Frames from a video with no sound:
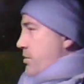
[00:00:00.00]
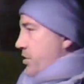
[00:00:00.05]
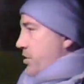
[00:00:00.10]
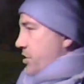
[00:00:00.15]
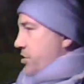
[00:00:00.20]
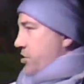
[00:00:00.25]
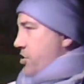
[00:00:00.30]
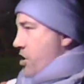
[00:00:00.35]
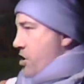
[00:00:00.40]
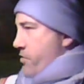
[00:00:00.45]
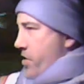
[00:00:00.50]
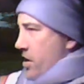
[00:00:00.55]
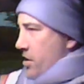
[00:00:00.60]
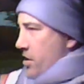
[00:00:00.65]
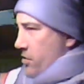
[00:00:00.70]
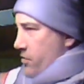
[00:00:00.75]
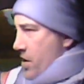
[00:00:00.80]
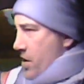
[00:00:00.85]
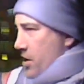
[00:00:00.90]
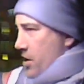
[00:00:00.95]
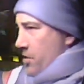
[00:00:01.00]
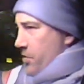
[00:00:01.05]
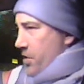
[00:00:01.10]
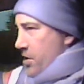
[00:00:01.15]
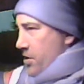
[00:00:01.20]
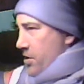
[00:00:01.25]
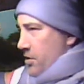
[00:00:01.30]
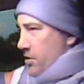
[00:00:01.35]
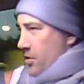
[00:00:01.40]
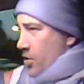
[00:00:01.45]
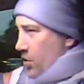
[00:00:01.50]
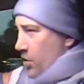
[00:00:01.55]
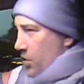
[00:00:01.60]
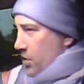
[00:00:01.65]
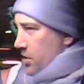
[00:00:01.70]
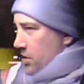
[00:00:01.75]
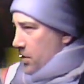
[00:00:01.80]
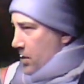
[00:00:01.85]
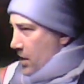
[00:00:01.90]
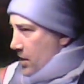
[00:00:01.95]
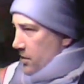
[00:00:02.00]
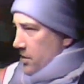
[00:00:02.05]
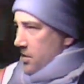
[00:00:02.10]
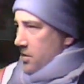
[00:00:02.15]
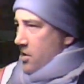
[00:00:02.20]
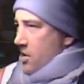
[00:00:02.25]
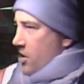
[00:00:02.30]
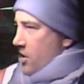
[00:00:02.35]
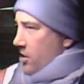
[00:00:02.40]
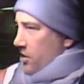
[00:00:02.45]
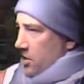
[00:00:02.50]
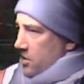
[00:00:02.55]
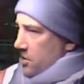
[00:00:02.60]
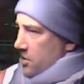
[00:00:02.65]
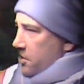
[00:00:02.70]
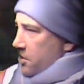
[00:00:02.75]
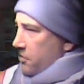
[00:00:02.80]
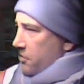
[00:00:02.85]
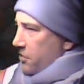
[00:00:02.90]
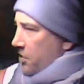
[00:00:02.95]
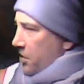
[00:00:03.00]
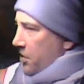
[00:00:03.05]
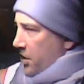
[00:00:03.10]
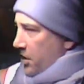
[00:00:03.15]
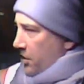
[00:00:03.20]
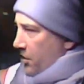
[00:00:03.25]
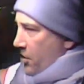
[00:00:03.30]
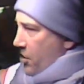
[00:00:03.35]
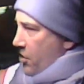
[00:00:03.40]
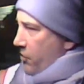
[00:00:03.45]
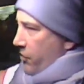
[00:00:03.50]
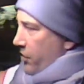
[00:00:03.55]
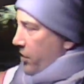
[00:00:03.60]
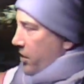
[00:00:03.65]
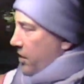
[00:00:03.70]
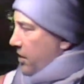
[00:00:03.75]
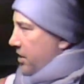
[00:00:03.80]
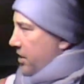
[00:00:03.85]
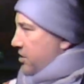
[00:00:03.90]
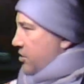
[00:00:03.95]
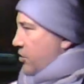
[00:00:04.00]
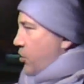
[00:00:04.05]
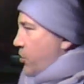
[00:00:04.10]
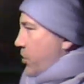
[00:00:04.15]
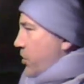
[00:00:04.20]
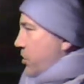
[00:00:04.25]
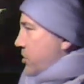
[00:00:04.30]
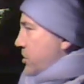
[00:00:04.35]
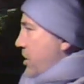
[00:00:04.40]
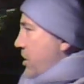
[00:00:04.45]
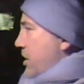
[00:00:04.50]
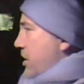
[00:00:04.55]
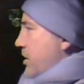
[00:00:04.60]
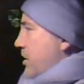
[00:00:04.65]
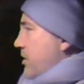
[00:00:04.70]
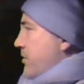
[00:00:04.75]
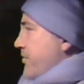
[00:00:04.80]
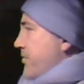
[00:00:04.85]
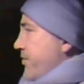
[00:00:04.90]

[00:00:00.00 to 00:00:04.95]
But just going around the roundabout and the corners now, this car doesn't even lean over. It's almost like